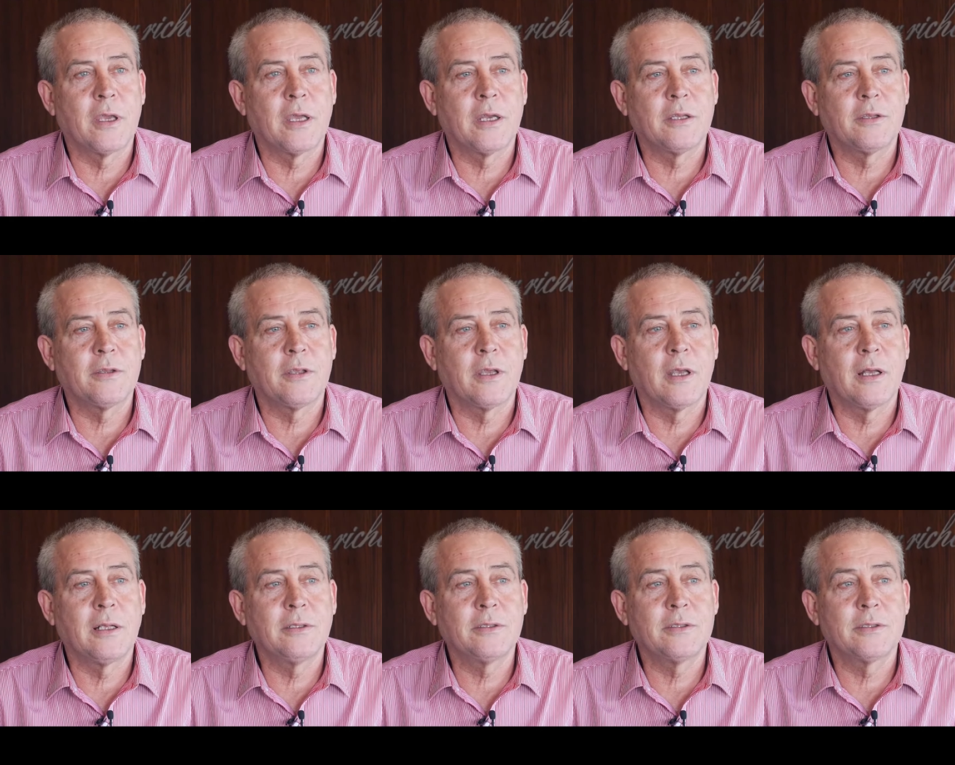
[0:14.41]

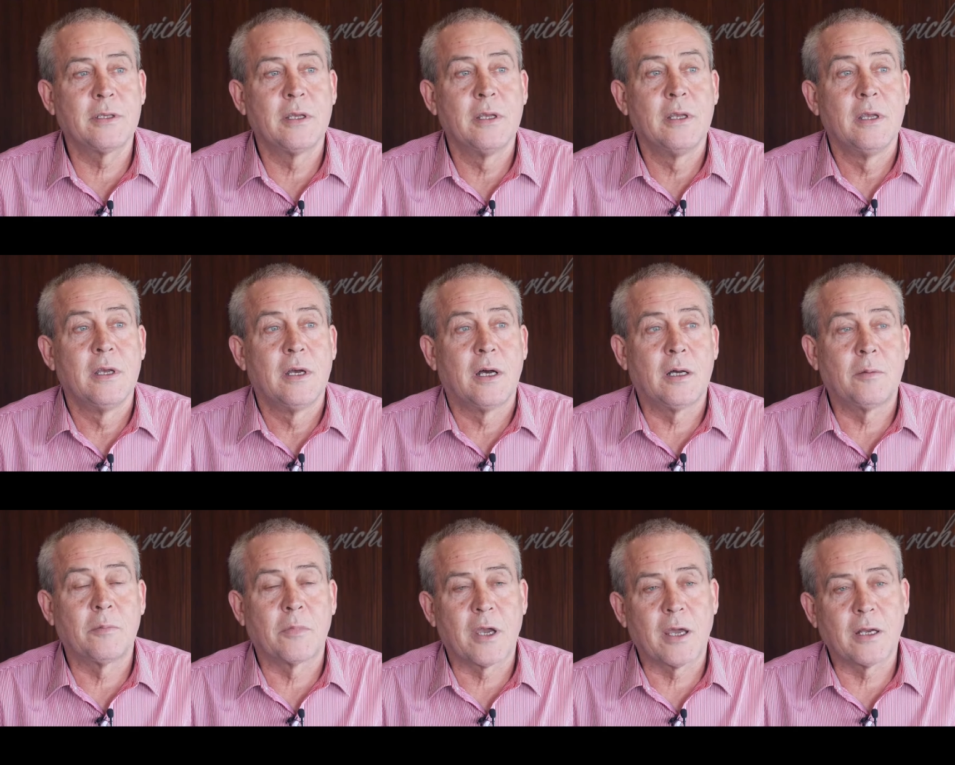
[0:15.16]
anything else.
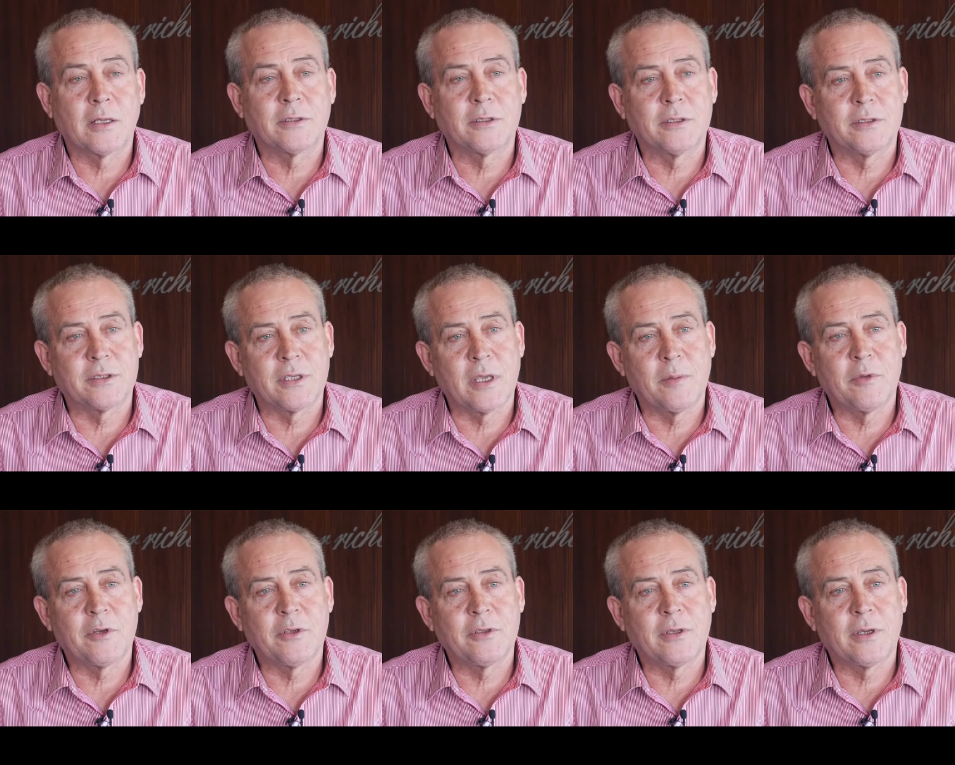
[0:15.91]
I'm currently
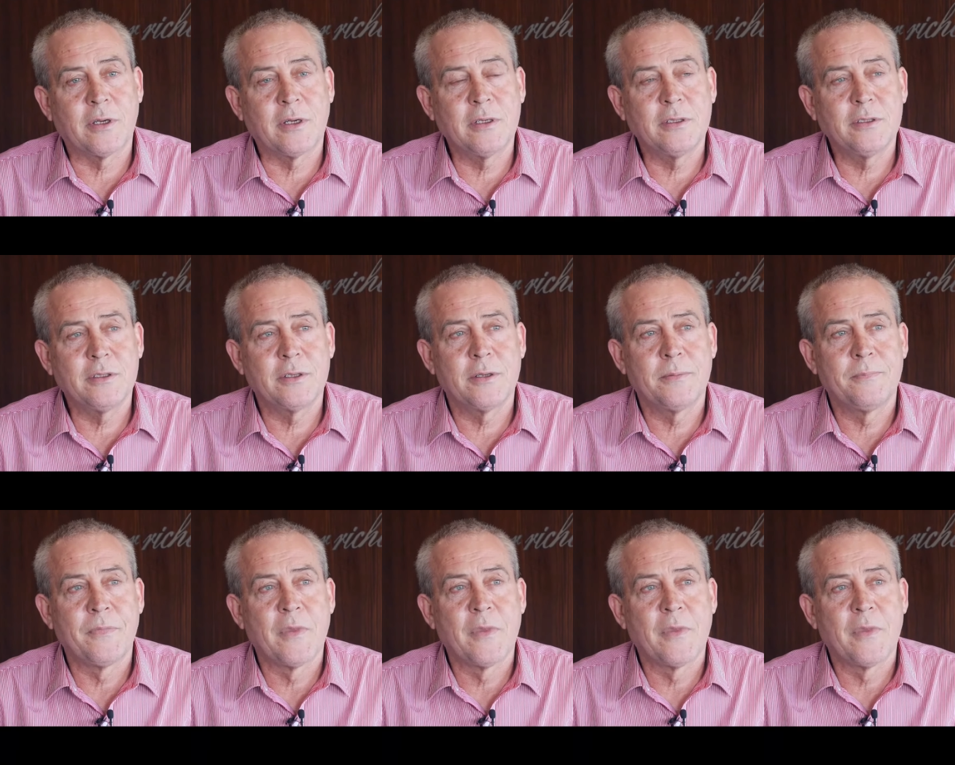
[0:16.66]
semi-retired.